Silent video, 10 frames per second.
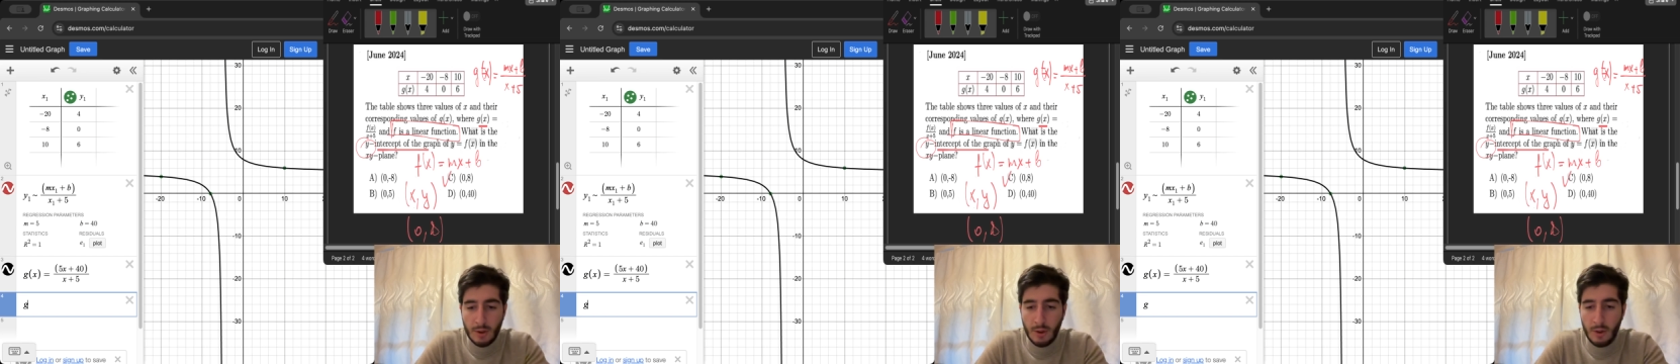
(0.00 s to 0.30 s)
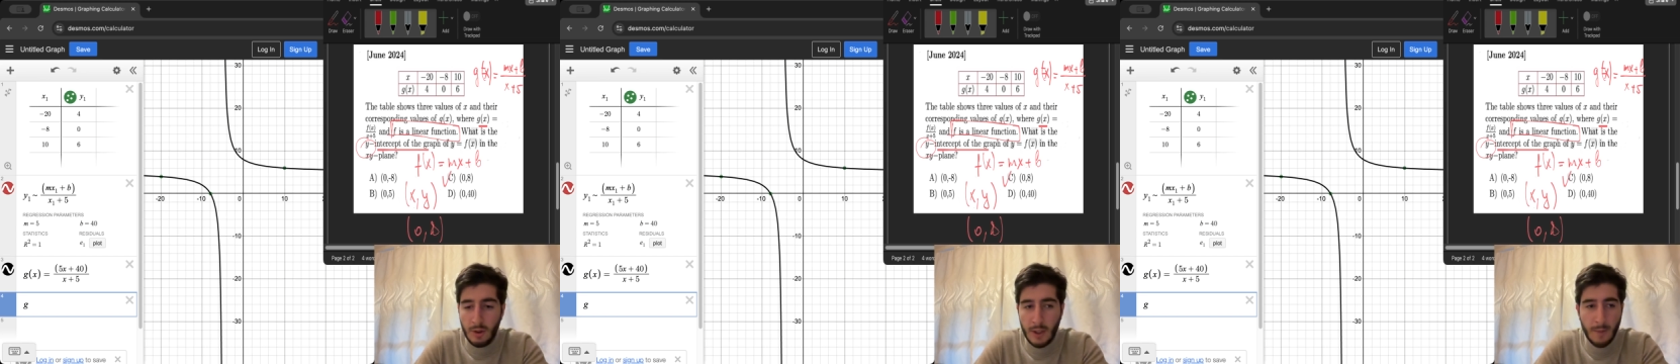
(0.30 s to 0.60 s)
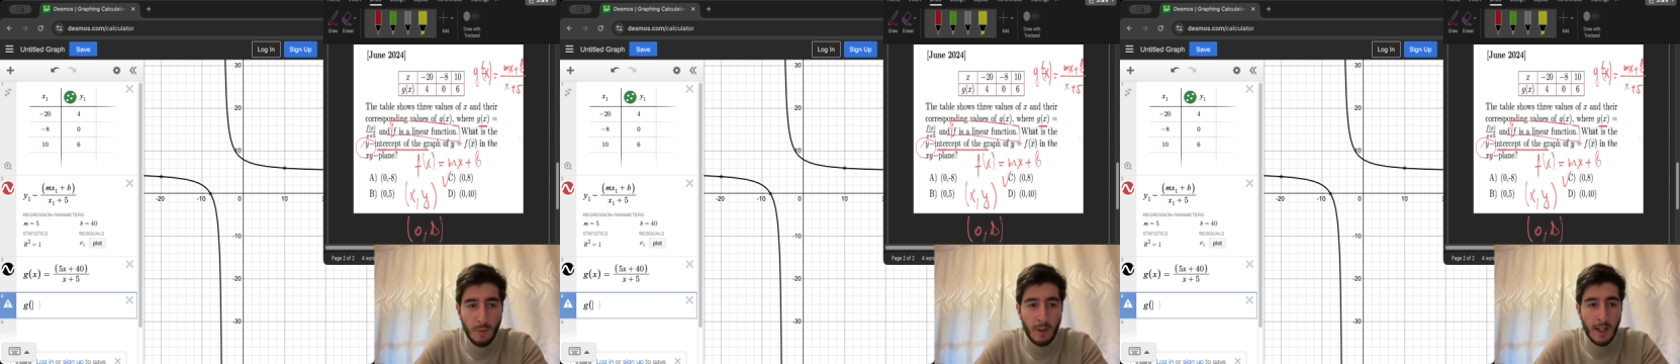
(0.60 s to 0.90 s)
so
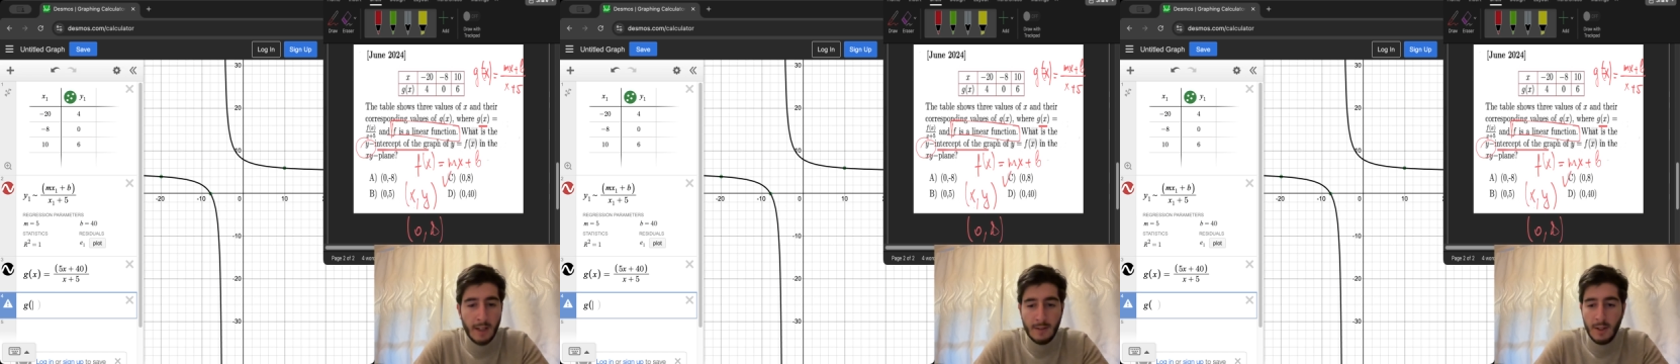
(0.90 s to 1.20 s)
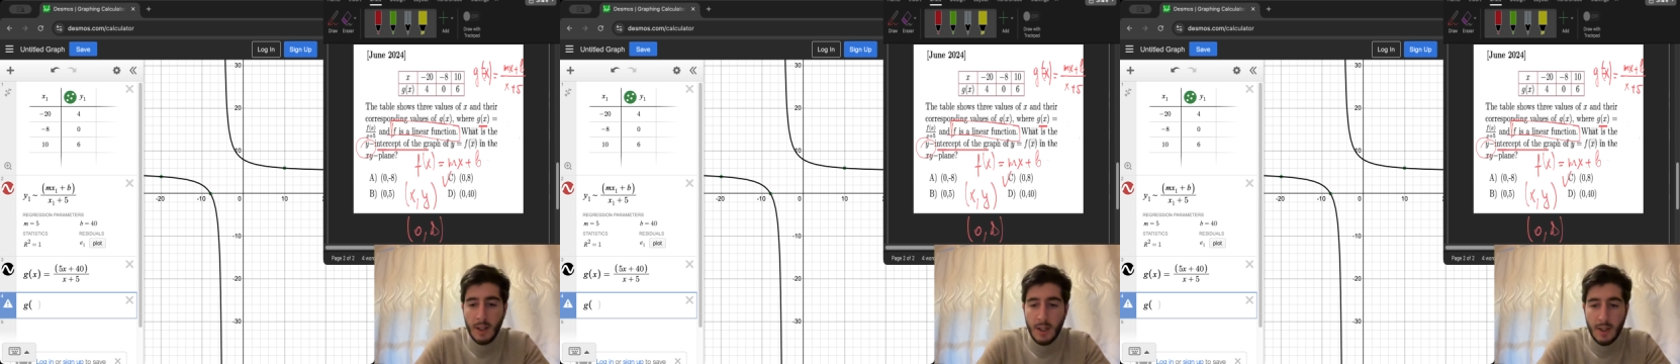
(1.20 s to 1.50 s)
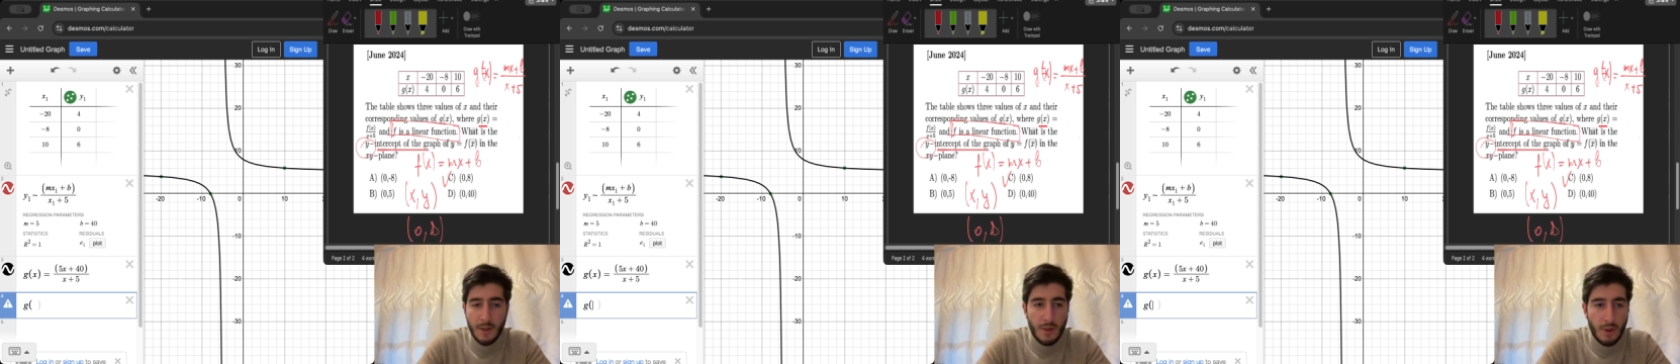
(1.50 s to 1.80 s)
if you write
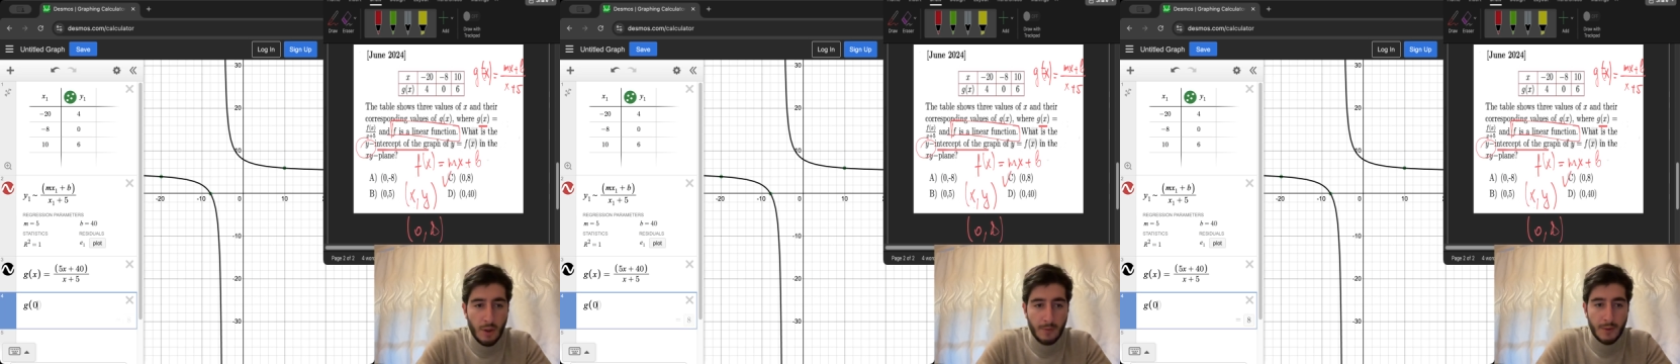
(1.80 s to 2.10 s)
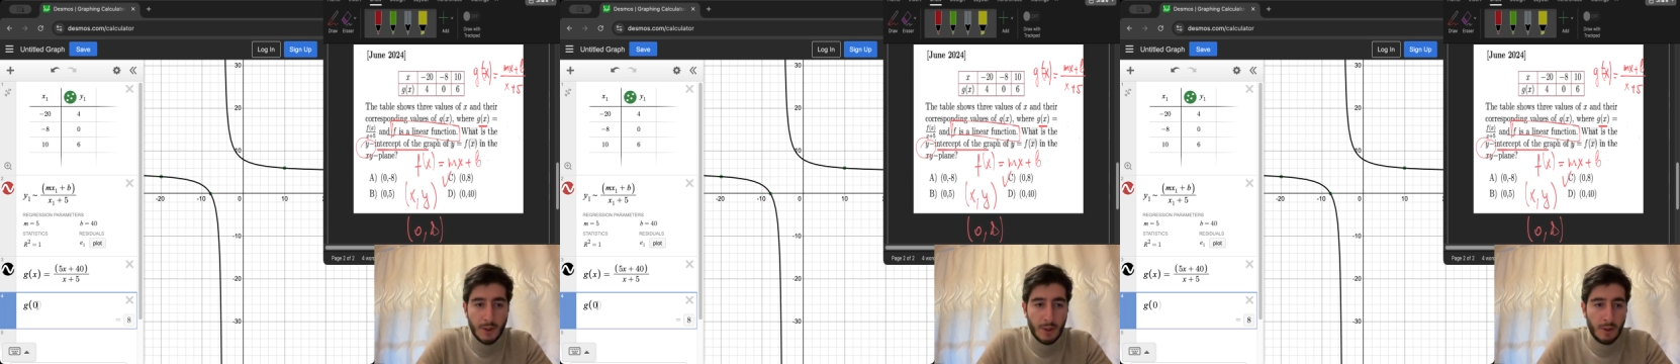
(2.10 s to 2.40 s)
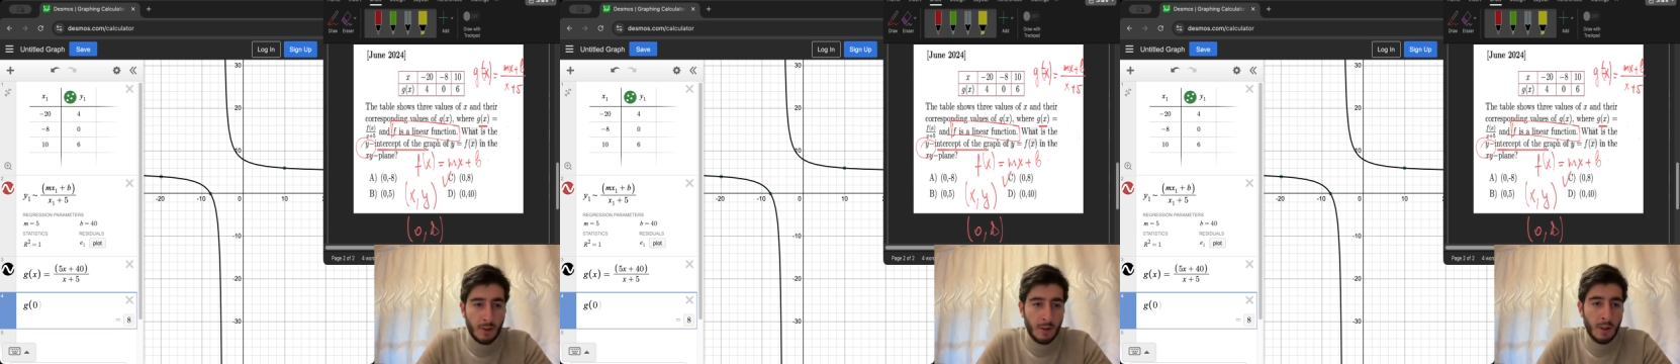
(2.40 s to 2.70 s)
g of
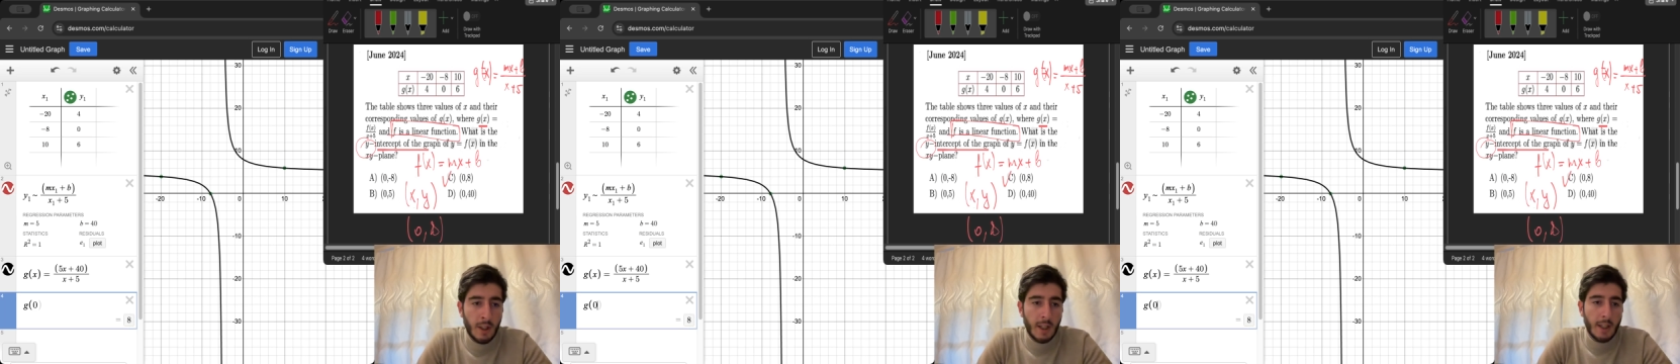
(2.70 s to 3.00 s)
0,